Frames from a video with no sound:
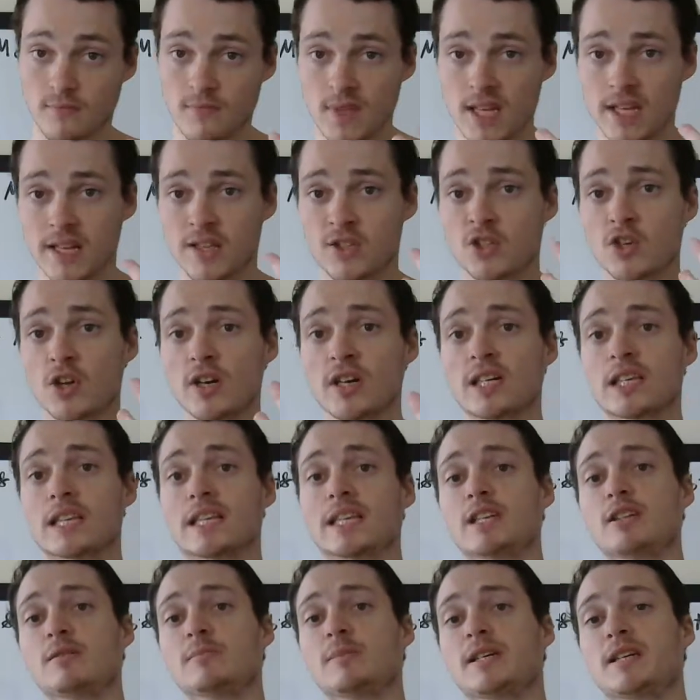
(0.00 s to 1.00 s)
let's talk a
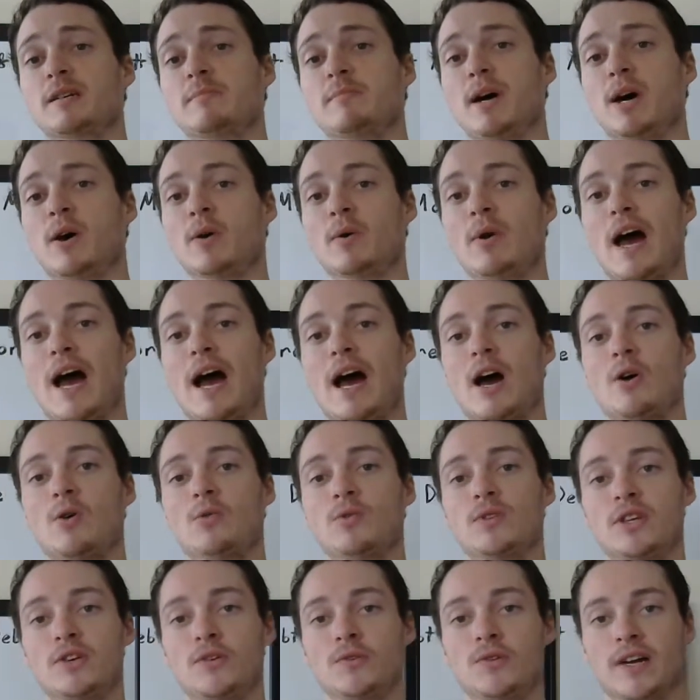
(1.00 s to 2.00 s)
little bit about how
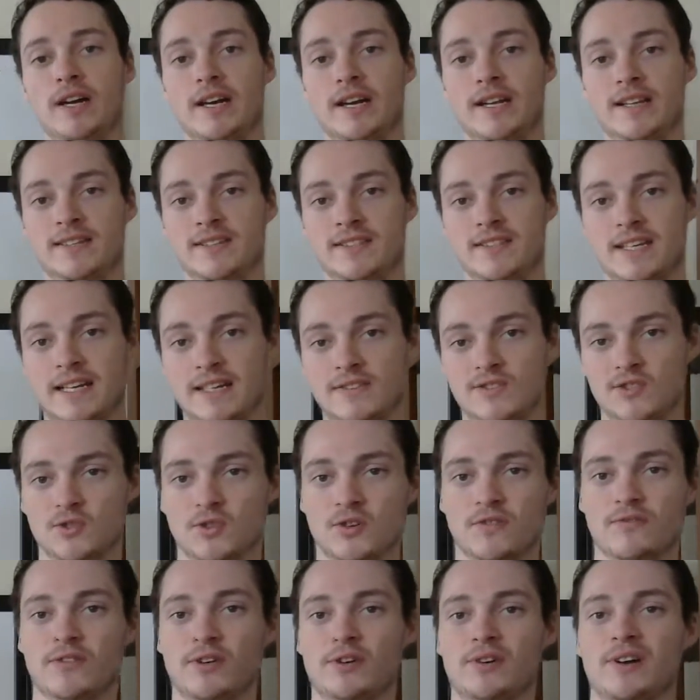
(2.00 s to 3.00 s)
the United States,
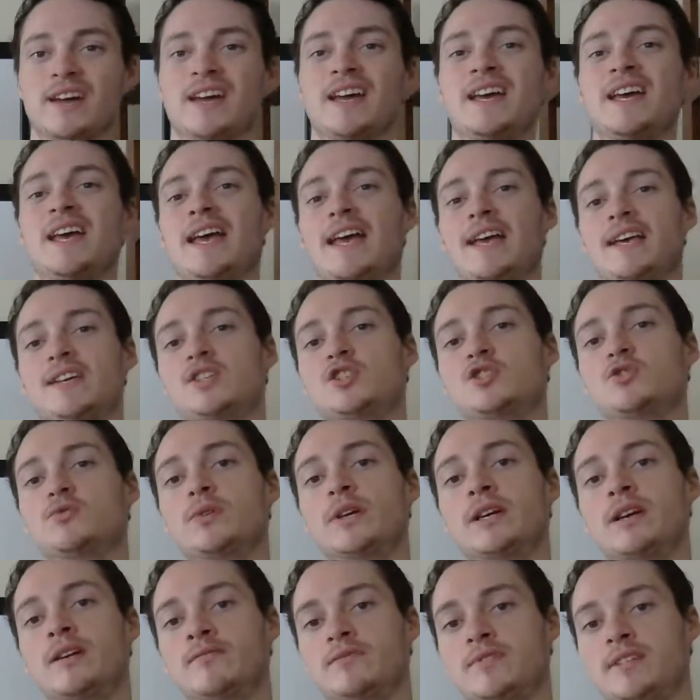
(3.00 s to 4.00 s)
sort of their
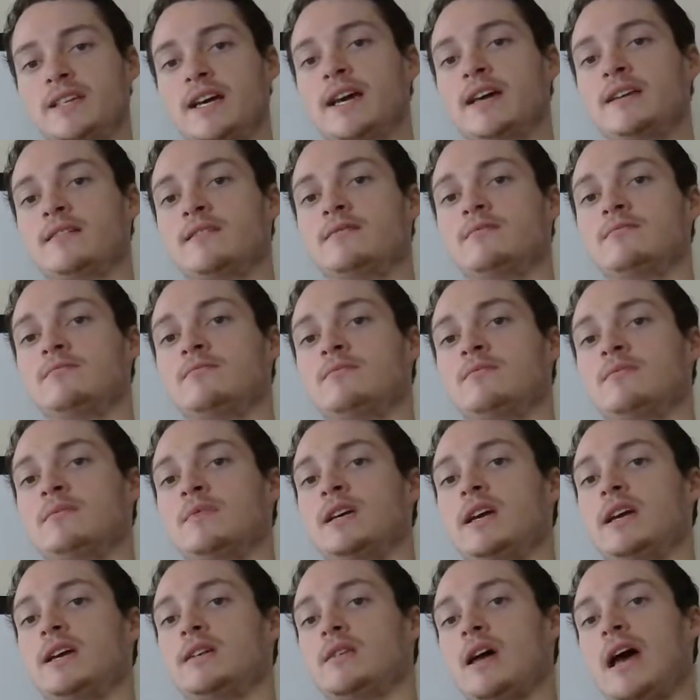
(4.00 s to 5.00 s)
history of debt
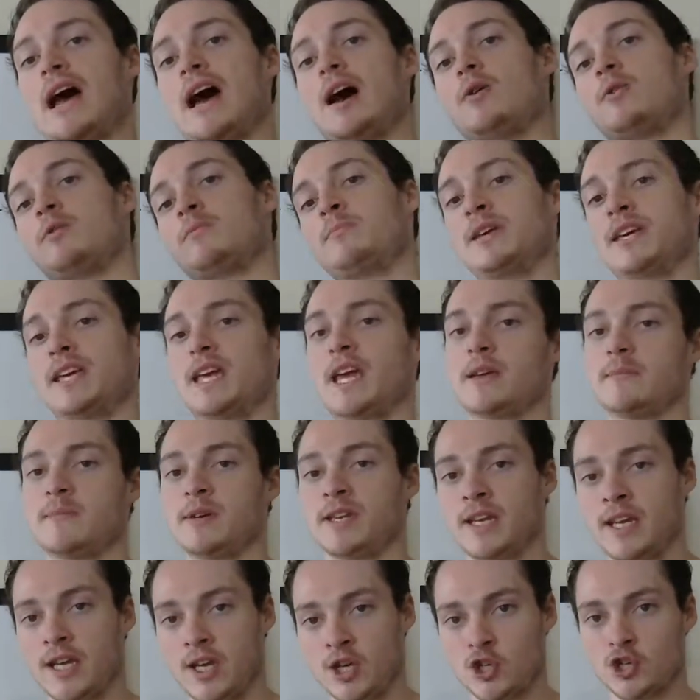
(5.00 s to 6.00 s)
and how it became
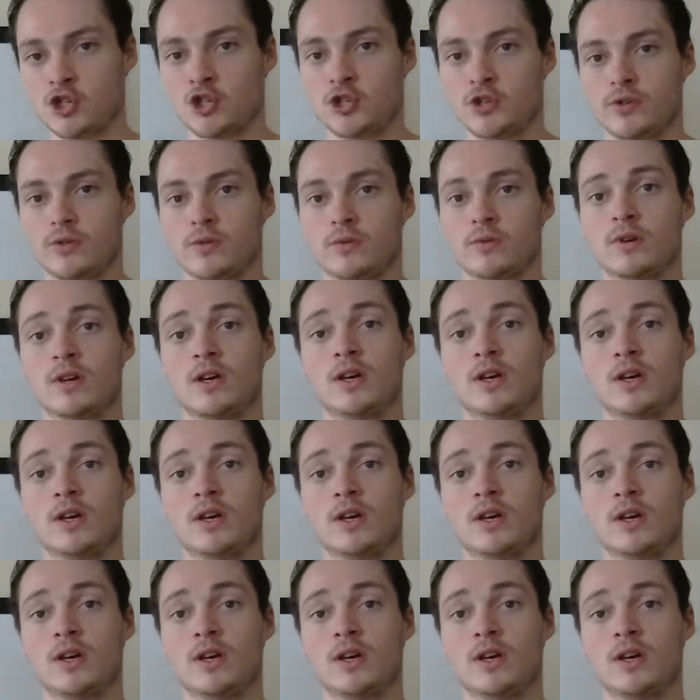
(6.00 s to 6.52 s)
an issue.